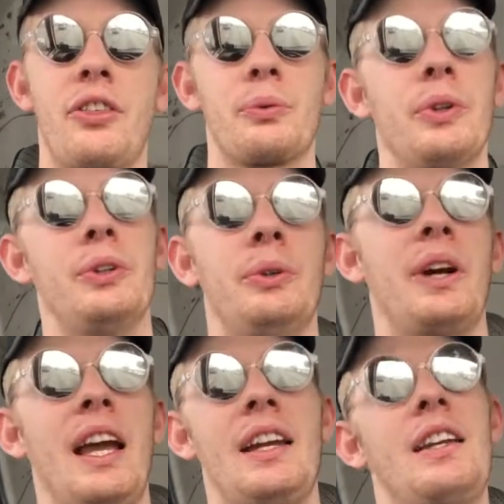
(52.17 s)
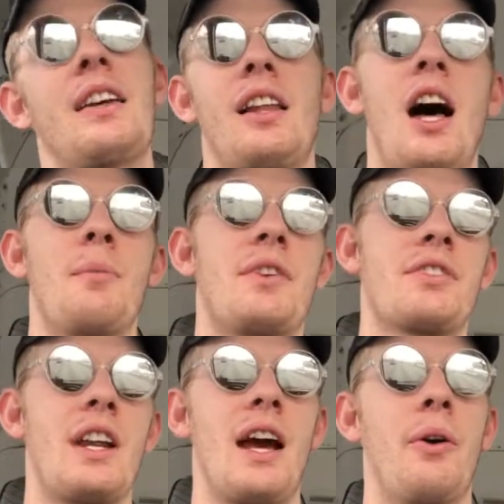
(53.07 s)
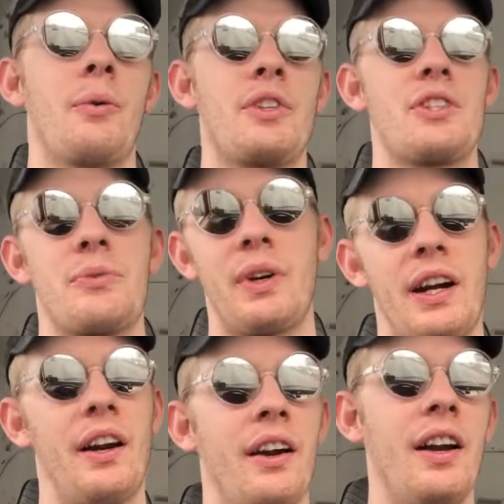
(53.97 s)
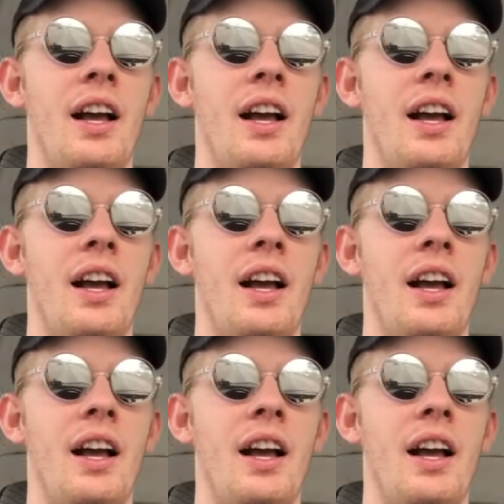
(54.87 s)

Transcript: through 80 kilometers an hour, which is where